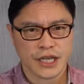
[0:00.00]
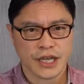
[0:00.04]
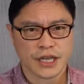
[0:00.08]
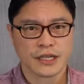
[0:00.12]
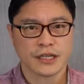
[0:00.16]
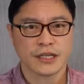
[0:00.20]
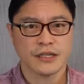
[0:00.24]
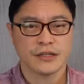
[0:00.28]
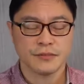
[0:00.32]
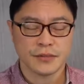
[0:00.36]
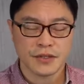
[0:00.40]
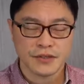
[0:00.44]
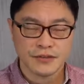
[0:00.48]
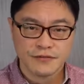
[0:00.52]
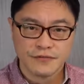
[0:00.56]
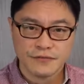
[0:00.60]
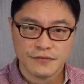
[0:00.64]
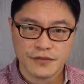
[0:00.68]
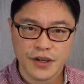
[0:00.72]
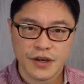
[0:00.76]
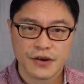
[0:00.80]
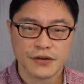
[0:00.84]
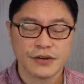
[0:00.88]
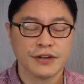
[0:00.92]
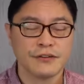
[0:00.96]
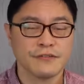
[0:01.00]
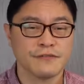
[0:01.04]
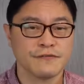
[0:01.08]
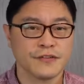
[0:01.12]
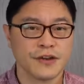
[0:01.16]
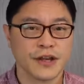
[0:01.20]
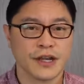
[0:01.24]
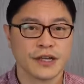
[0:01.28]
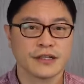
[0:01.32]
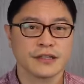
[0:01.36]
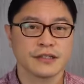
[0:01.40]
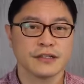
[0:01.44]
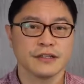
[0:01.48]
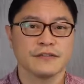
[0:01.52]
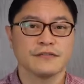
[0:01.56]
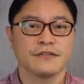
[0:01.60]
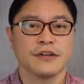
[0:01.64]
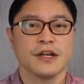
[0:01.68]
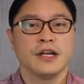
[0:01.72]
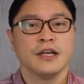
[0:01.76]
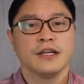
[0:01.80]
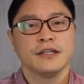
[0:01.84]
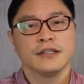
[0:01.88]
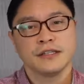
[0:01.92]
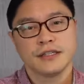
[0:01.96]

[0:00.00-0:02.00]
that can be very effective